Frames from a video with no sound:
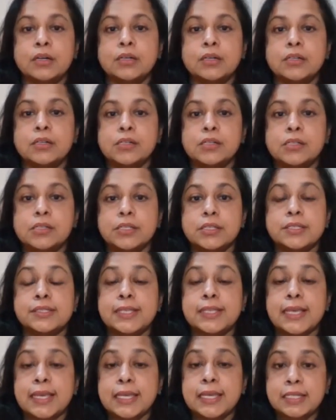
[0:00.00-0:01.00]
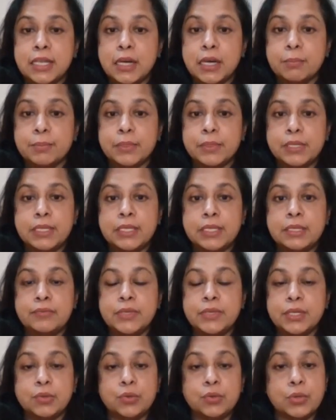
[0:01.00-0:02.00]
The second
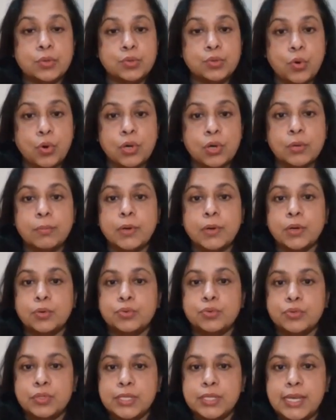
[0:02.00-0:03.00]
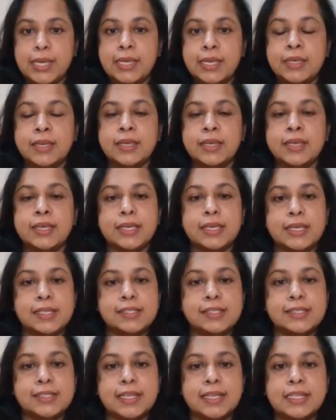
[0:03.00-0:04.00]
company we are going to talk about today
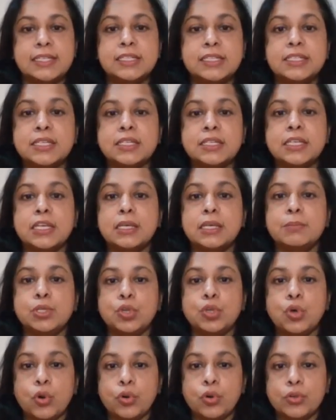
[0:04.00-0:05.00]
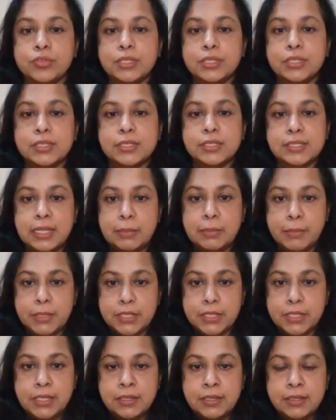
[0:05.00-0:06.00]
is Indian Immunologicals
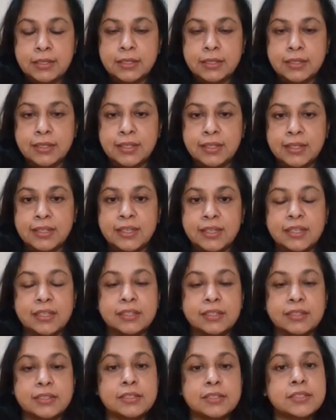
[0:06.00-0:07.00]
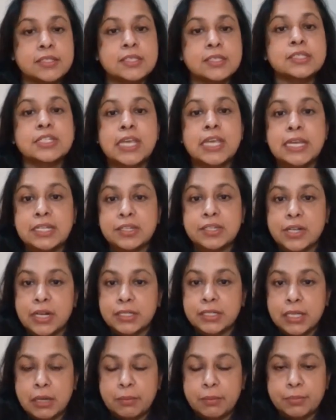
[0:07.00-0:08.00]
Limited. This is a
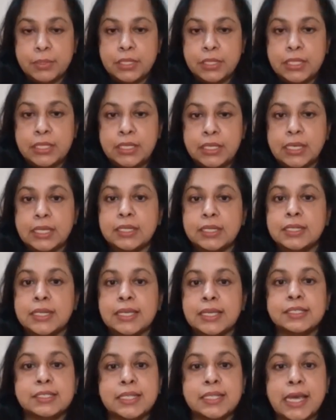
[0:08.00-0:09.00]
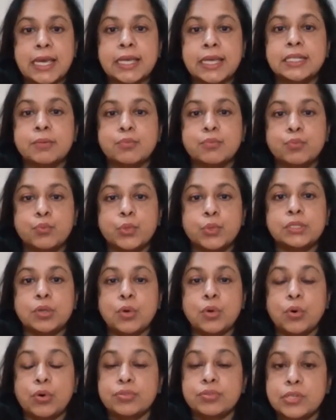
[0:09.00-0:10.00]
state-run company and it has tied up
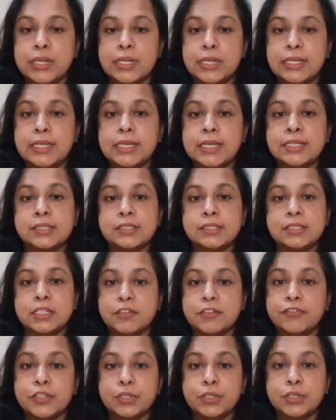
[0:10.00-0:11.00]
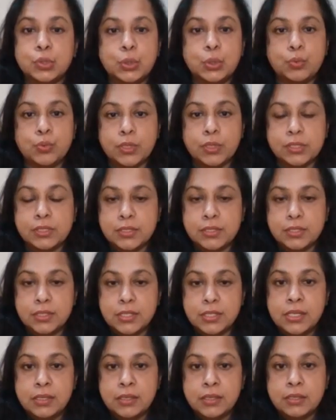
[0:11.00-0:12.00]
with Australia's Griffith
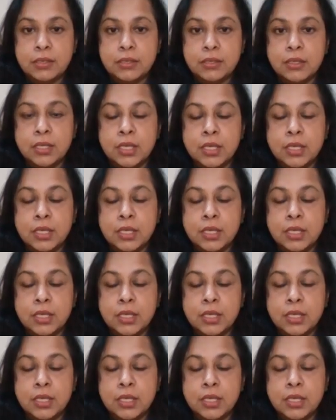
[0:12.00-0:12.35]
University,